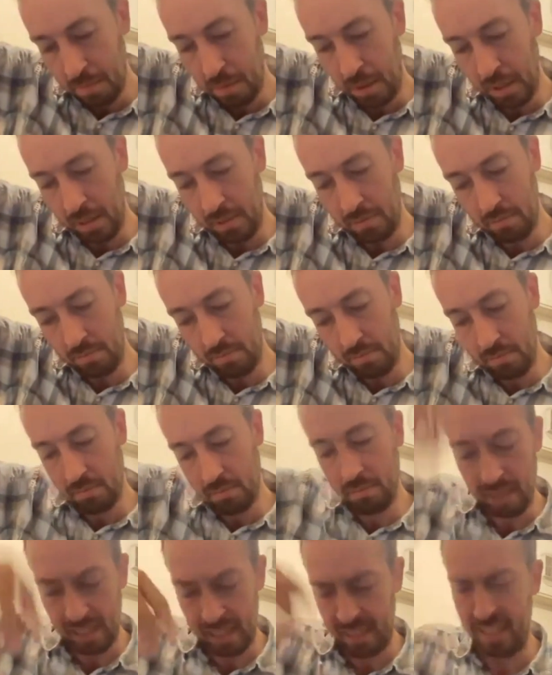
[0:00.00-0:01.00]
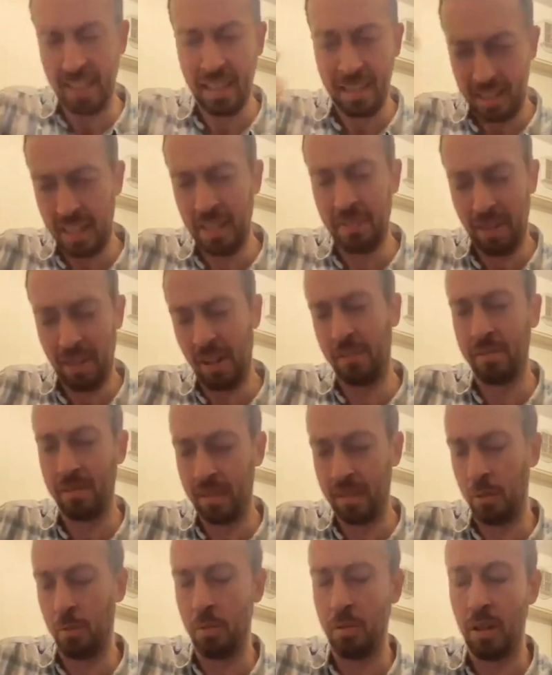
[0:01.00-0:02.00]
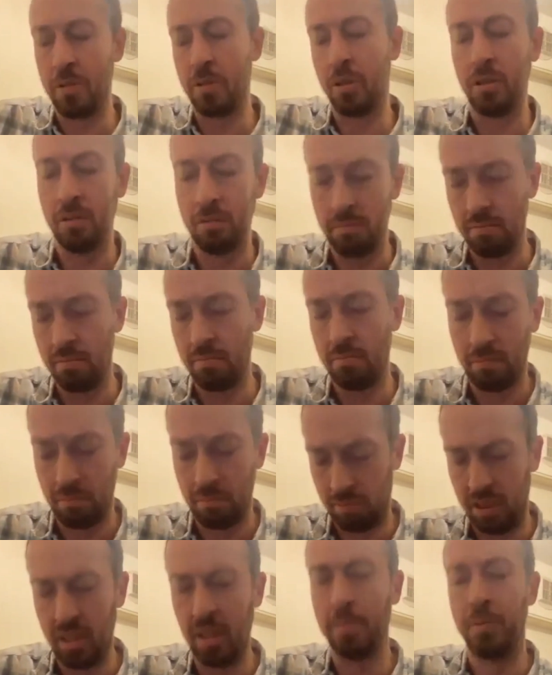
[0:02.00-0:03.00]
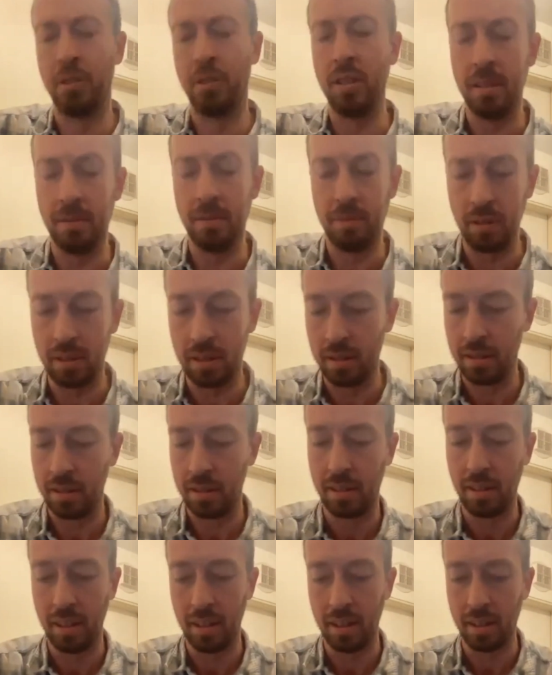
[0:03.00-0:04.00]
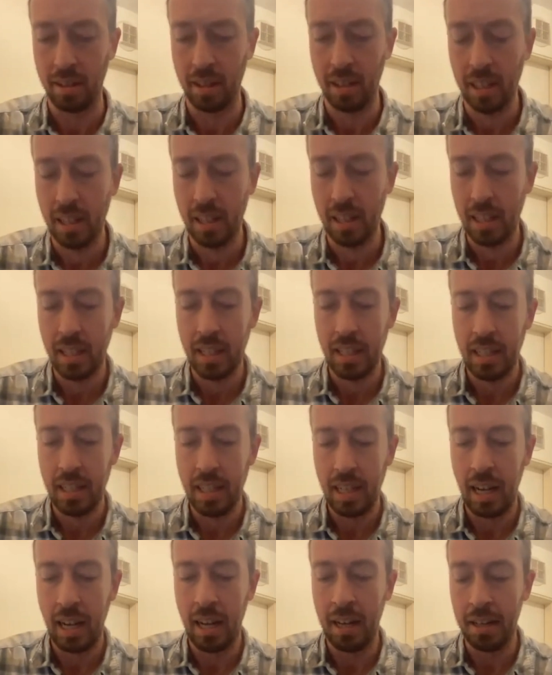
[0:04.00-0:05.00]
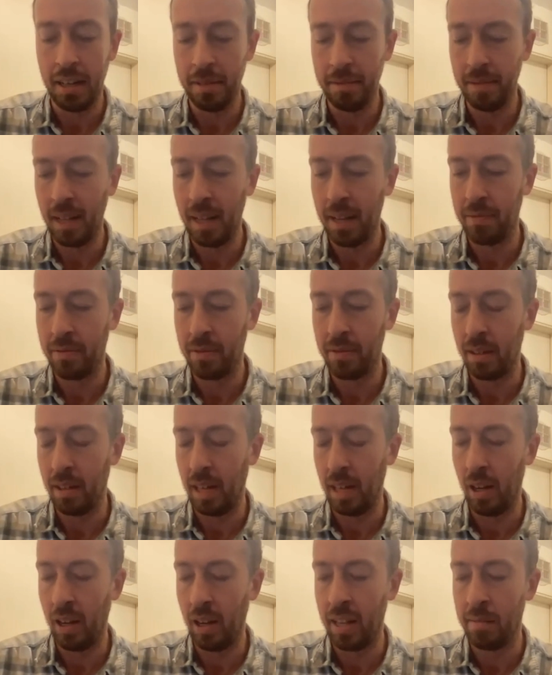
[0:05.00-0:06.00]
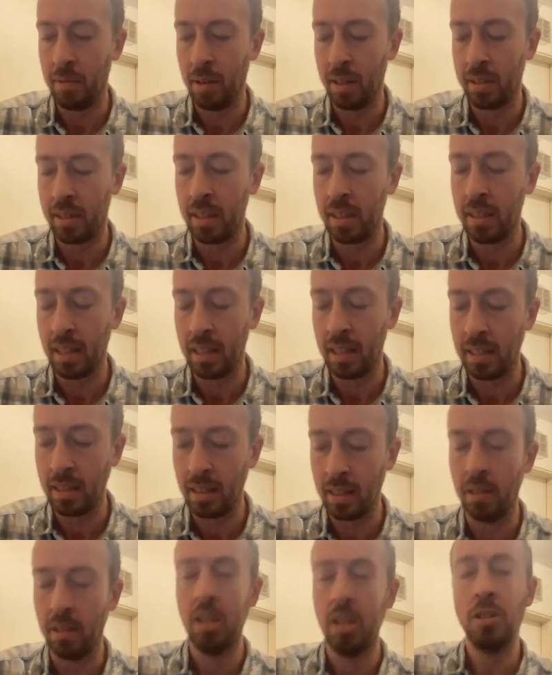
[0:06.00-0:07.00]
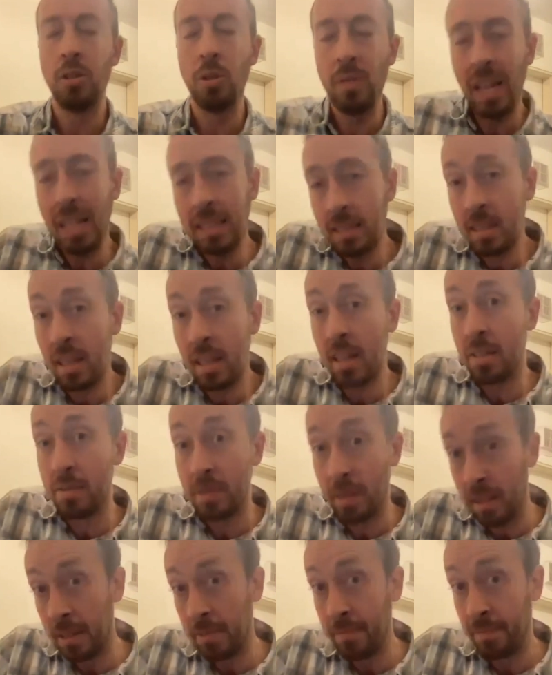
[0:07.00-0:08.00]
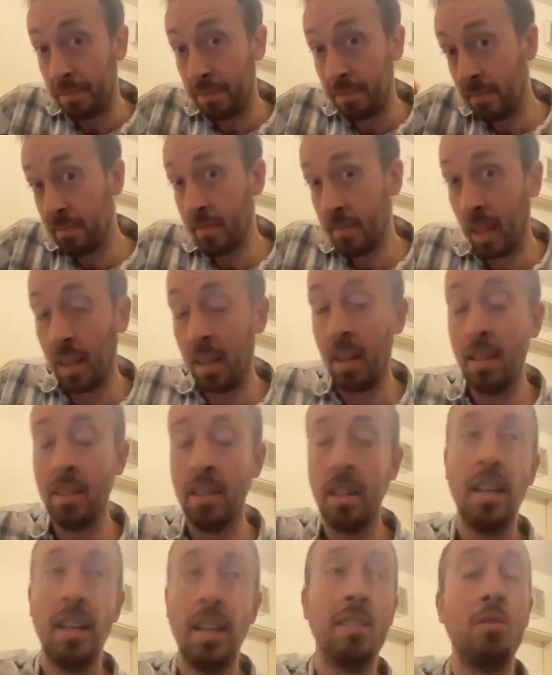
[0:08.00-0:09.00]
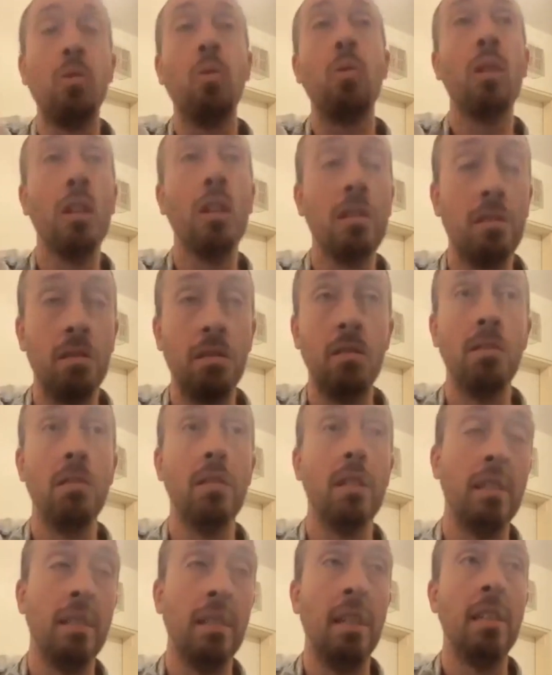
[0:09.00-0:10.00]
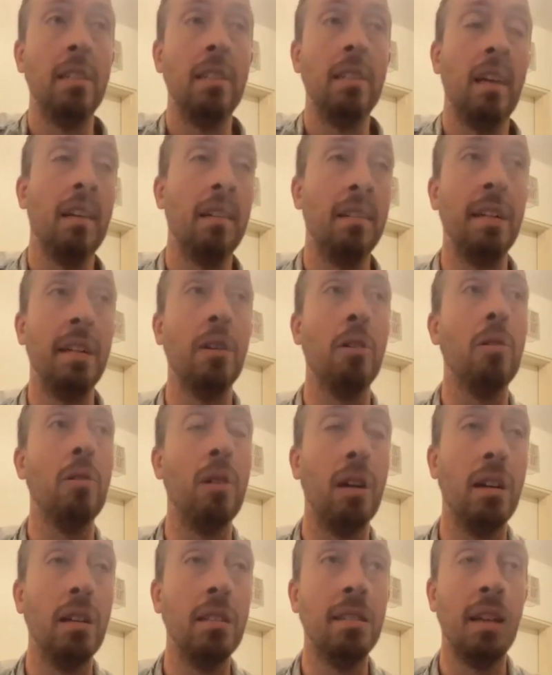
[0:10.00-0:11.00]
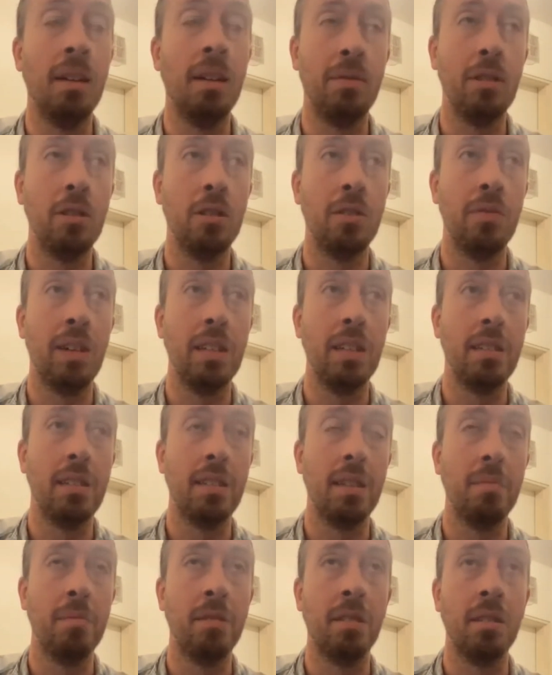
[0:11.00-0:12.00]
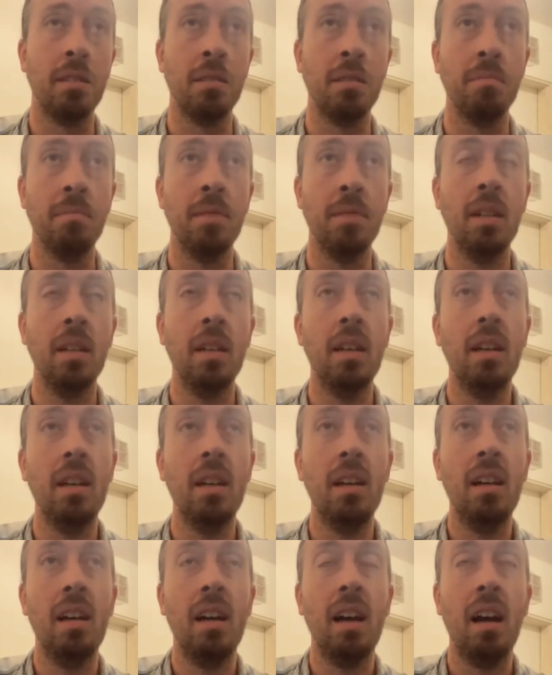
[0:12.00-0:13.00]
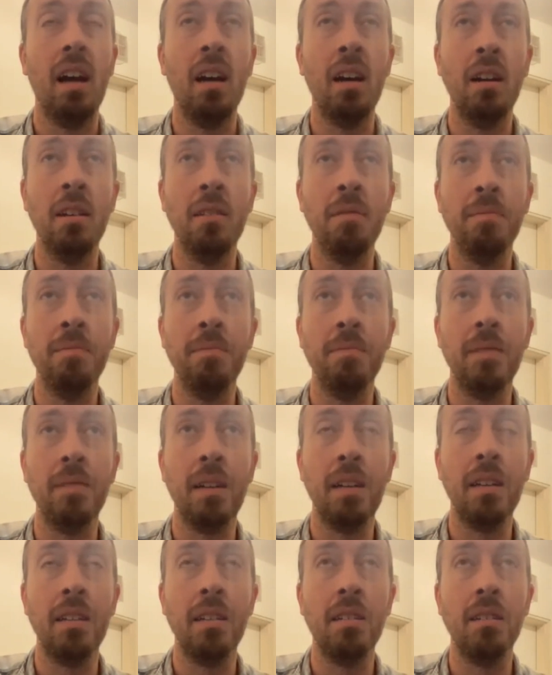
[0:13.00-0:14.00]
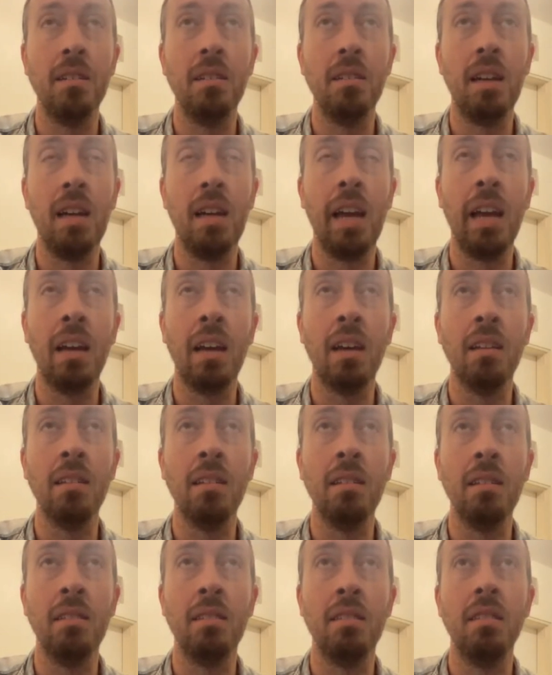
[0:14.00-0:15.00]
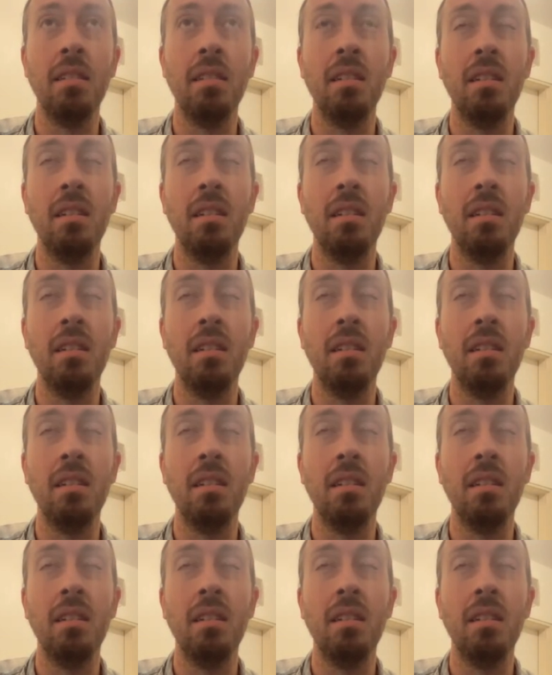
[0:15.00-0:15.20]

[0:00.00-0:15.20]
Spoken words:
But that he found there were other substantive reasons to have the animosity that he did. So that's kind of a historical and a narrow definition of anti-Semitism. And